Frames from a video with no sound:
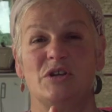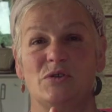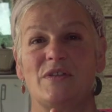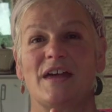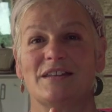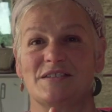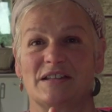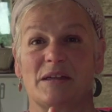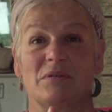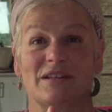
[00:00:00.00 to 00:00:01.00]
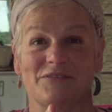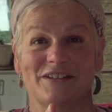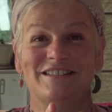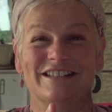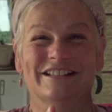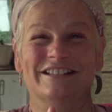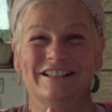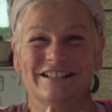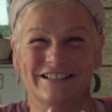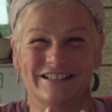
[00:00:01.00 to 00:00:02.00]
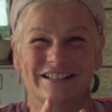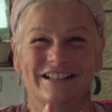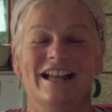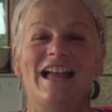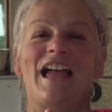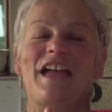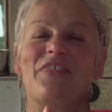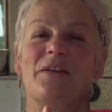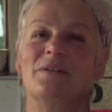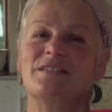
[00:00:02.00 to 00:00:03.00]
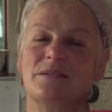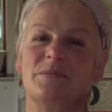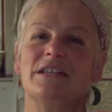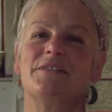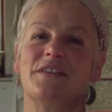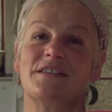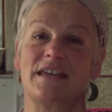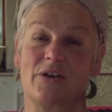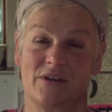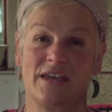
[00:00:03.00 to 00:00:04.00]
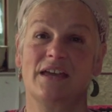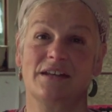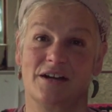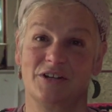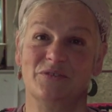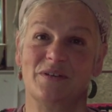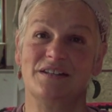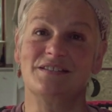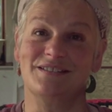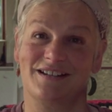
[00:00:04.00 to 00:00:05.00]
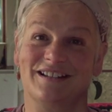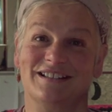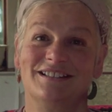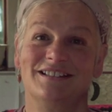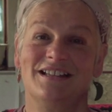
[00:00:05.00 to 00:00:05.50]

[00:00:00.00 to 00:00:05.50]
I do that until I believe it. And then once I believe it, then say, okay, and are you ready to die?